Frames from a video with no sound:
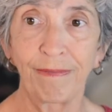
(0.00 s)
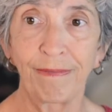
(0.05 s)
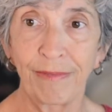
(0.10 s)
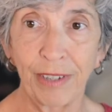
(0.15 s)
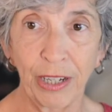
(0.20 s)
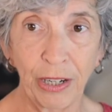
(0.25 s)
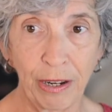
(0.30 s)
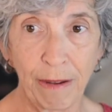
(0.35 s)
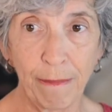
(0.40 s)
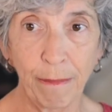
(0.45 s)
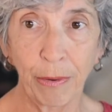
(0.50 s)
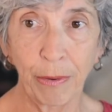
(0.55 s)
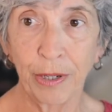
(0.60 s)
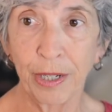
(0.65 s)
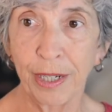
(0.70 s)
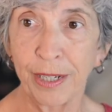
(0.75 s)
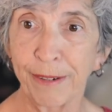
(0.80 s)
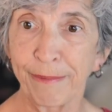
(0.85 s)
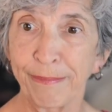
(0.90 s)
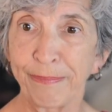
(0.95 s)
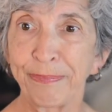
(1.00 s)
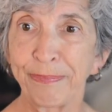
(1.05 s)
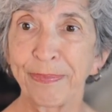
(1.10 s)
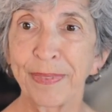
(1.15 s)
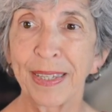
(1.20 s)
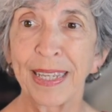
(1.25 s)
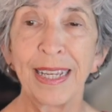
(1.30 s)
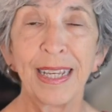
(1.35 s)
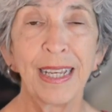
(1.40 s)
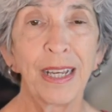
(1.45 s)
Very important.
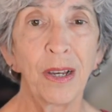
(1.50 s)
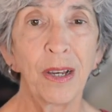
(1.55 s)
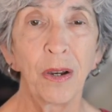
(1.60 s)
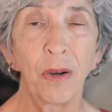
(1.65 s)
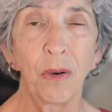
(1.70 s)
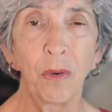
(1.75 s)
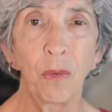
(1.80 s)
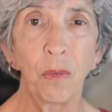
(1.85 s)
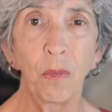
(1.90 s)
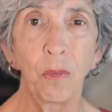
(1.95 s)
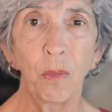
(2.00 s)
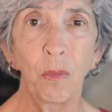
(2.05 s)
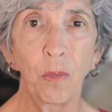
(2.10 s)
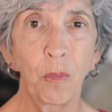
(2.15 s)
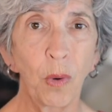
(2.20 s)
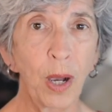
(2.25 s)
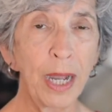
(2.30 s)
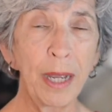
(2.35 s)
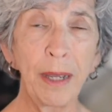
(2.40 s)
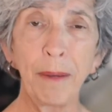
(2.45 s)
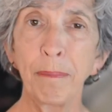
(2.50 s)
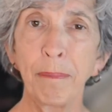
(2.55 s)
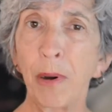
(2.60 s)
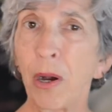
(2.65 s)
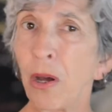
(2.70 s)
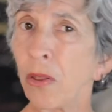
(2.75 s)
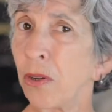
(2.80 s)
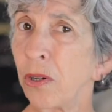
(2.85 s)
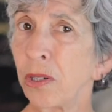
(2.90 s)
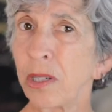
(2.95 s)
Why
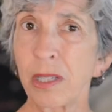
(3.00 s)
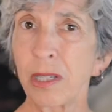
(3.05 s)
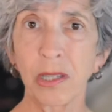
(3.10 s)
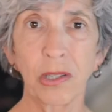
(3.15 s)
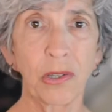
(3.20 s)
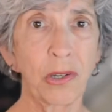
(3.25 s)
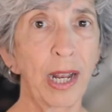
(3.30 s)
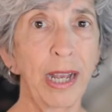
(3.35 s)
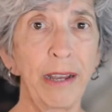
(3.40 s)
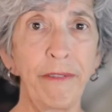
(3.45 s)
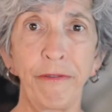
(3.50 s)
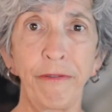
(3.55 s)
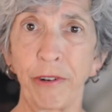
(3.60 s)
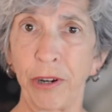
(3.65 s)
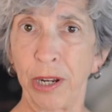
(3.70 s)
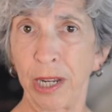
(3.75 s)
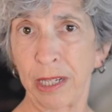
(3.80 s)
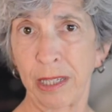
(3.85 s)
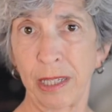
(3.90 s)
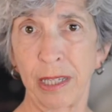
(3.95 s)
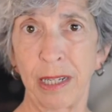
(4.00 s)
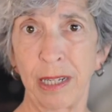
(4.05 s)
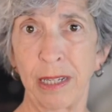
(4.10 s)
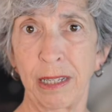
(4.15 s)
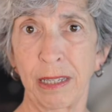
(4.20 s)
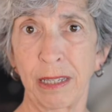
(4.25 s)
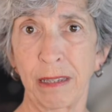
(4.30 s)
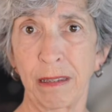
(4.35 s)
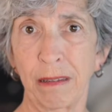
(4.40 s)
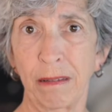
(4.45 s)
bother to strive for
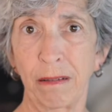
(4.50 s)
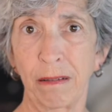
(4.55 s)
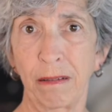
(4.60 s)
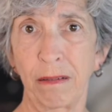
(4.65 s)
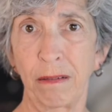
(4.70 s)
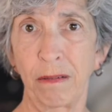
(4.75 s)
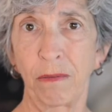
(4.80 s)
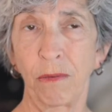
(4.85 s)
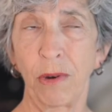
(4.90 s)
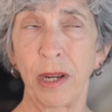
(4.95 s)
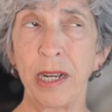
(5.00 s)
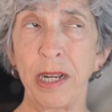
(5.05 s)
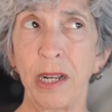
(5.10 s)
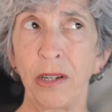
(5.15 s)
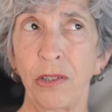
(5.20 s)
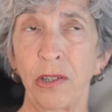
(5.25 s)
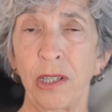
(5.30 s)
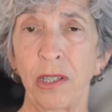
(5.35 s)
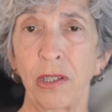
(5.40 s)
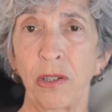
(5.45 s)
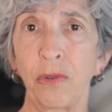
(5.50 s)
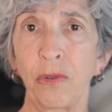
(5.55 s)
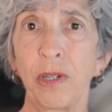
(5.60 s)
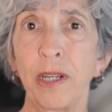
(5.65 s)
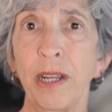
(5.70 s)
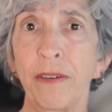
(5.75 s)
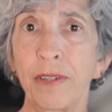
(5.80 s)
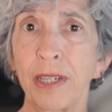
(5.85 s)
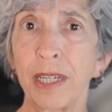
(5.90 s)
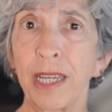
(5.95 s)
excellence? Why not just do
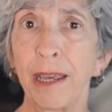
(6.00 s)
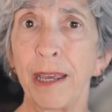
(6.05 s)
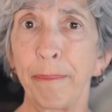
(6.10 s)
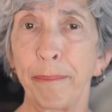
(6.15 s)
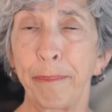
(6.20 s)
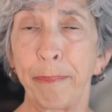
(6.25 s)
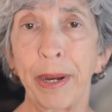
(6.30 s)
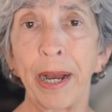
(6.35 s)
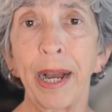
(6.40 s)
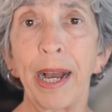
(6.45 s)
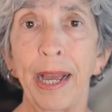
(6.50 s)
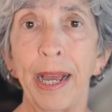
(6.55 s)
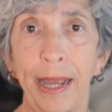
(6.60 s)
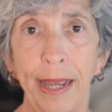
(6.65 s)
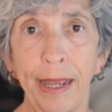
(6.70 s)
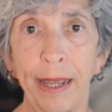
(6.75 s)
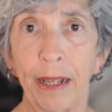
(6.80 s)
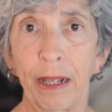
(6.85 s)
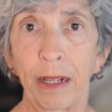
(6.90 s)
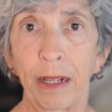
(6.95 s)
enough to get by?